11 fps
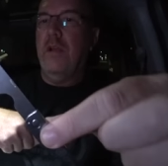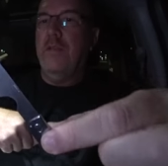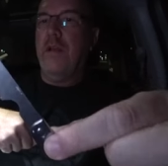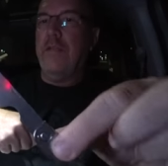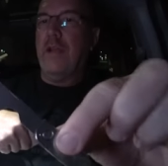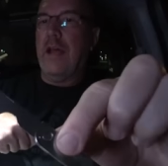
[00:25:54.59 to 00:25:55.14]

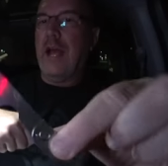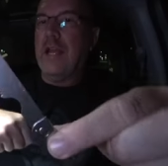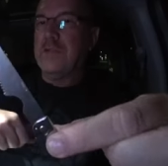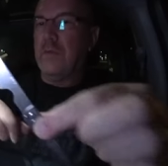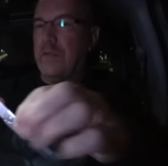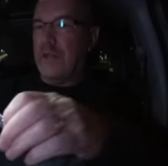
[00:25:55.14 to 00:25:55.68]
than the
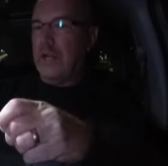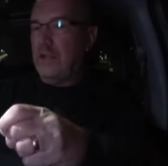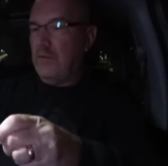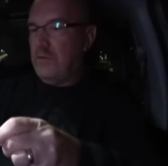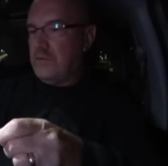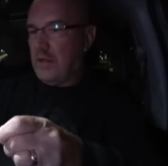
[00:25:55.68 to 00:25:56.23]
last one that I
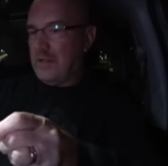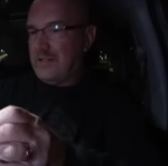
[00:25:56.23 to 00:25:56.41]
used on a